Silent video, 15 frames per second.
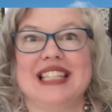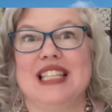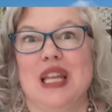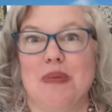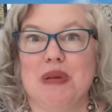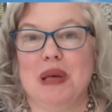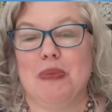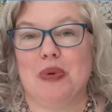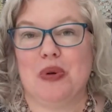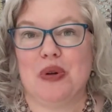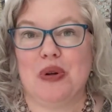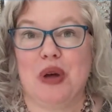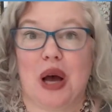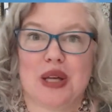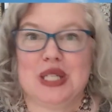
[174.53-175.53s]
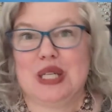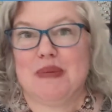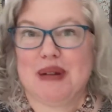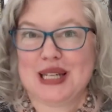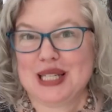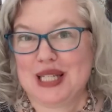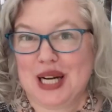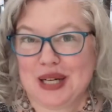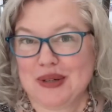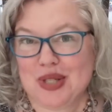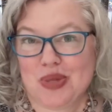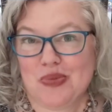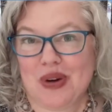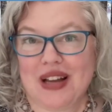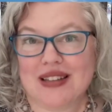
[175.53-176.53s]
send people customized tarot
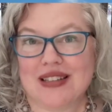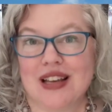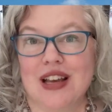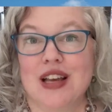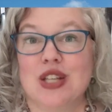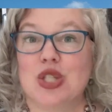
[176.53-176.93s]
spreads.